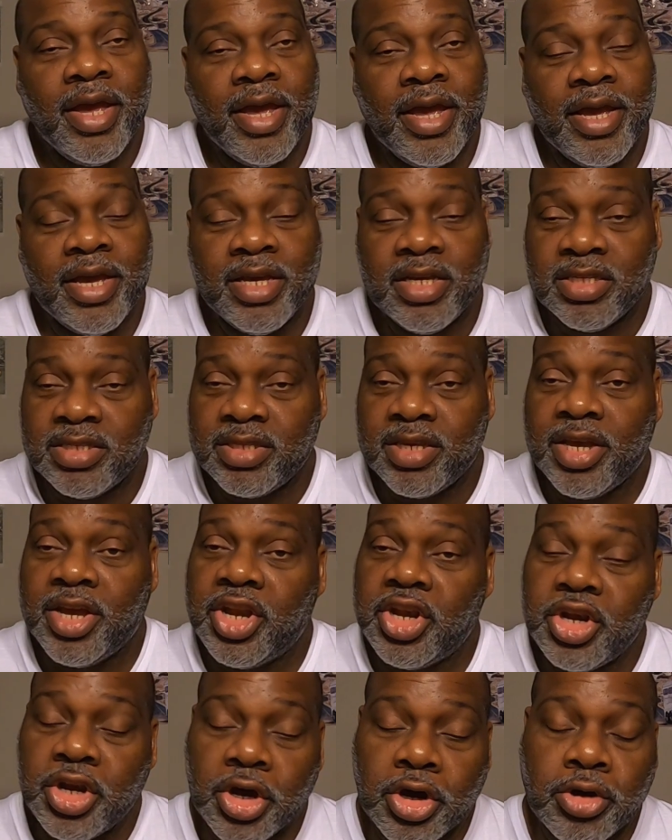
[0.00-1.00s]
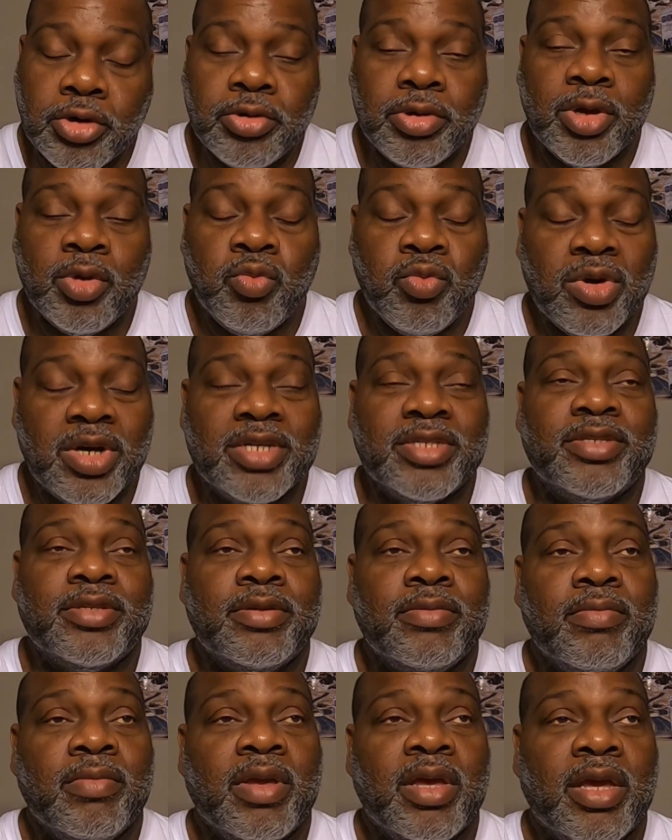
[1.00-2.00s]
And he said, No, it
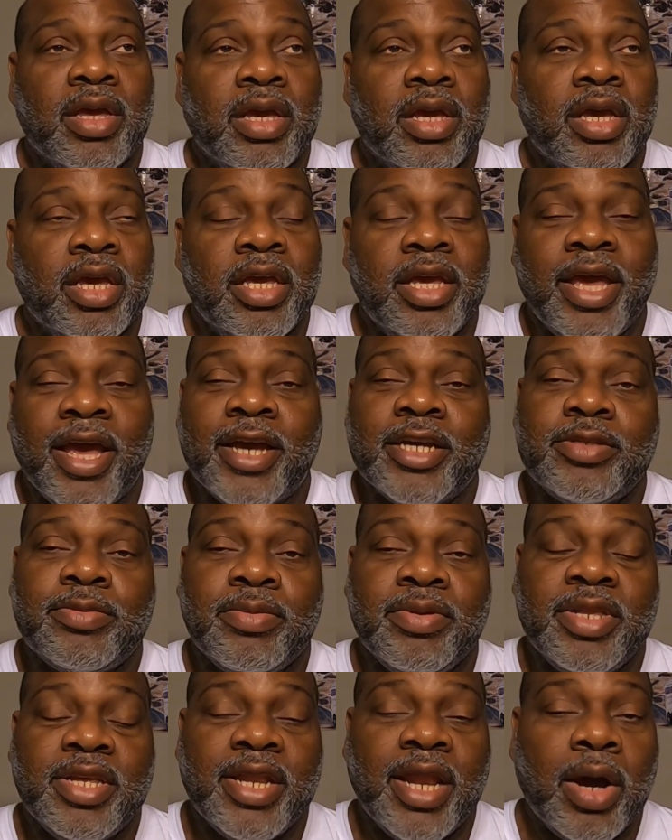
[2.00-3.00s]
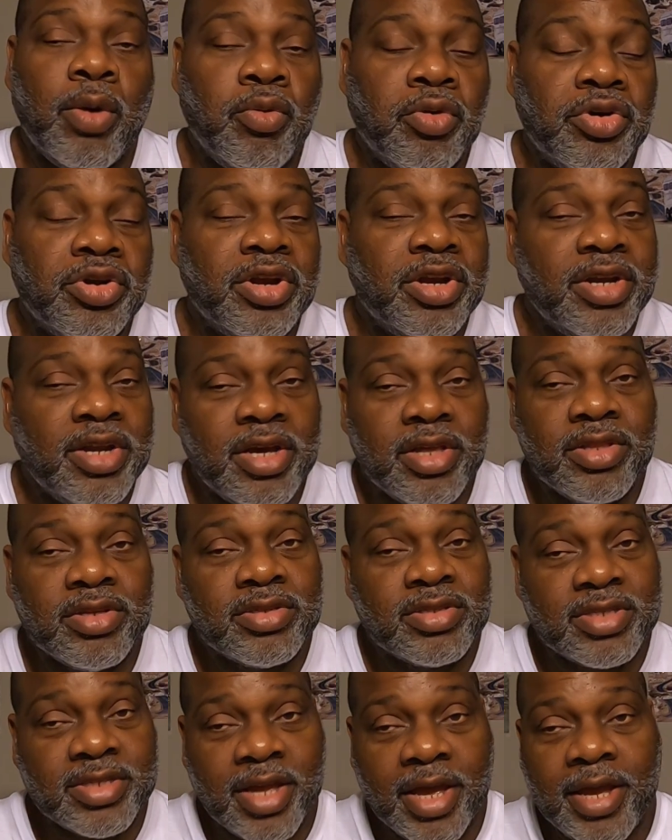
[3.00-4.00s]
wasn't. And he asked me, Did I want another
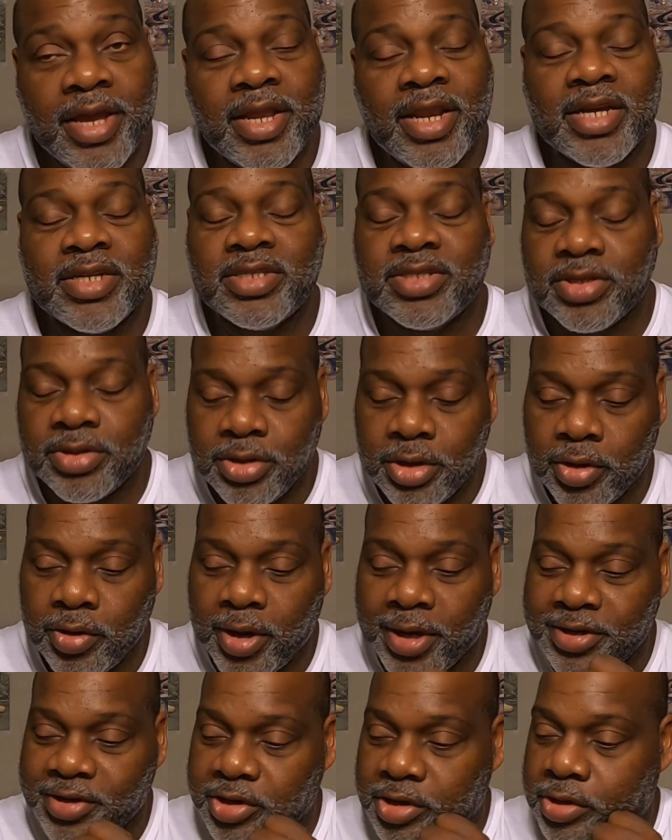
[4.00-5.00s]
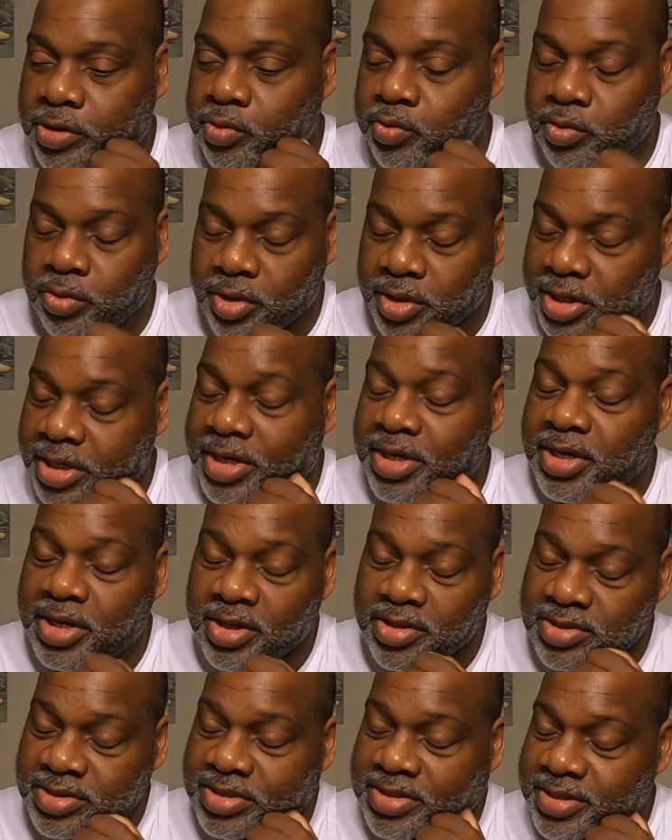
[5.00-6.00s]
steak? And I said, No, I don't want
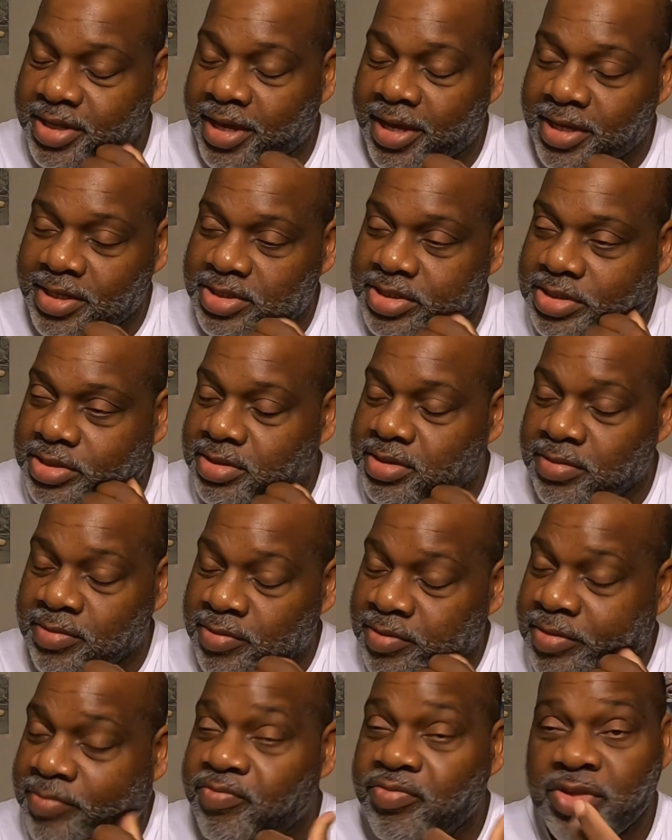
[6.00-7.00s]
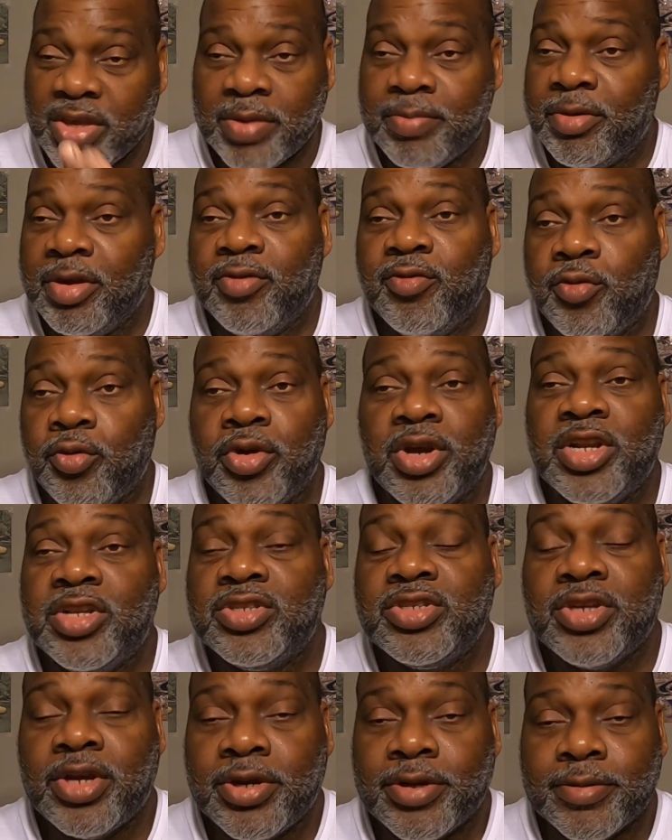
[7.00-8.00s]
another steak. Just give me free
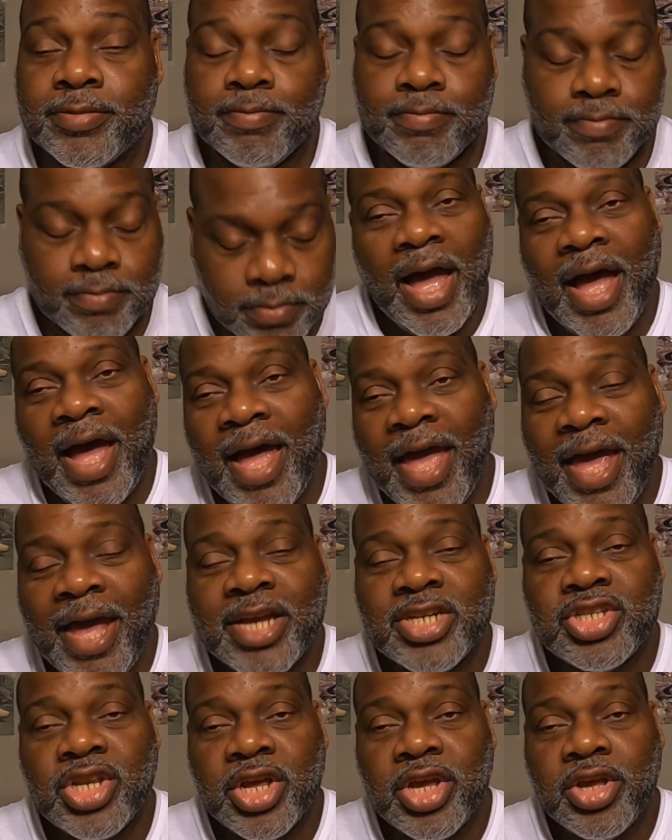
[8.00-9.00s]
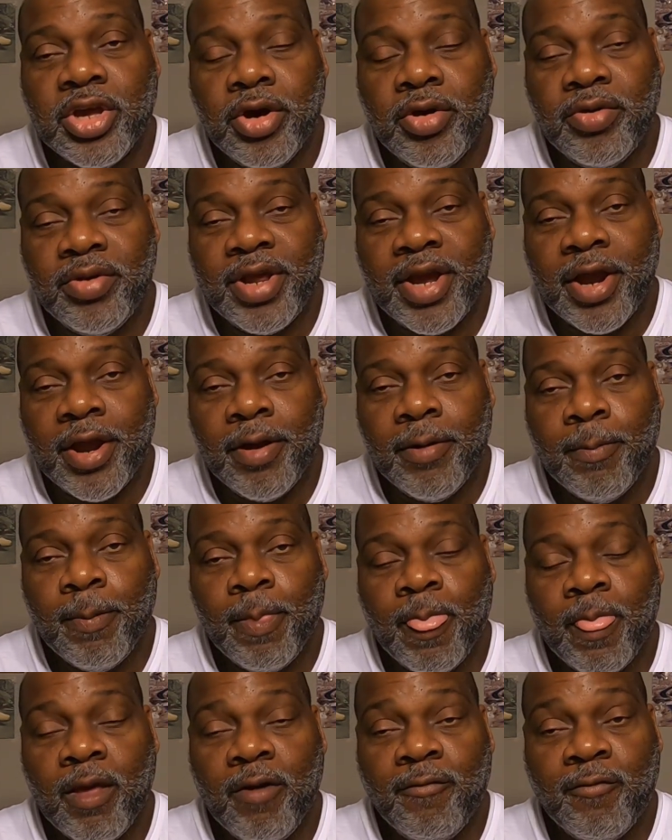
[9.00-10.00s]
dessert. I actually go there
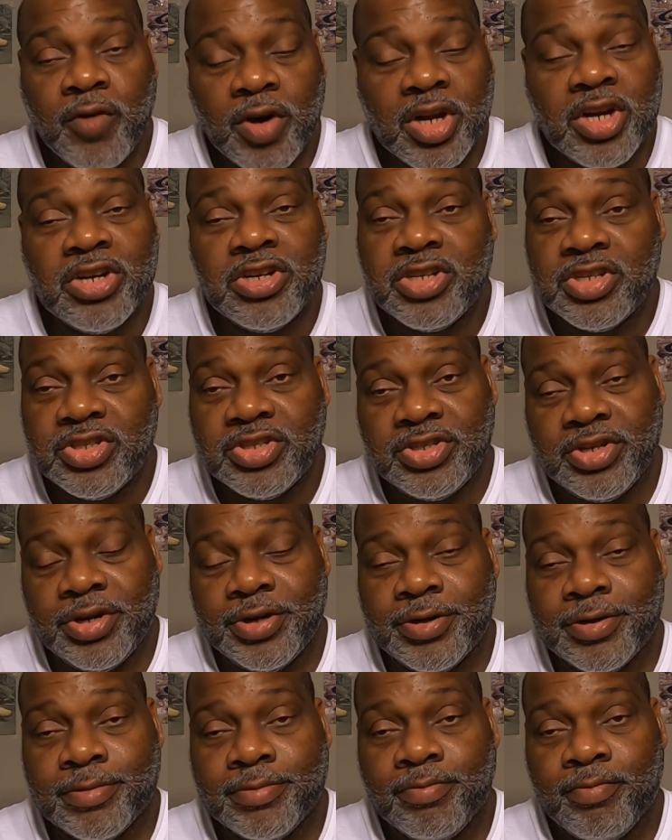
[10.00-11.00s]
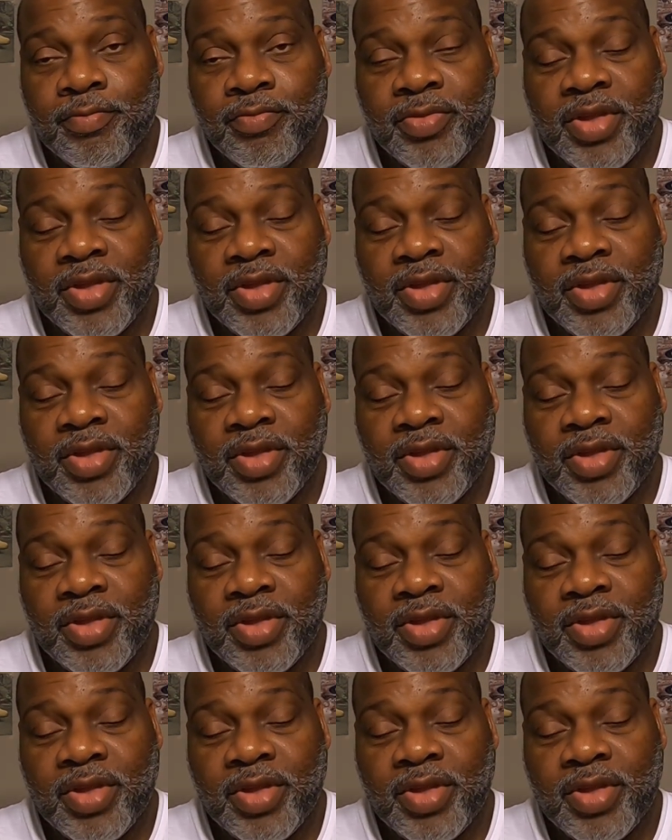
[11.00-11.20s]
for the dessert.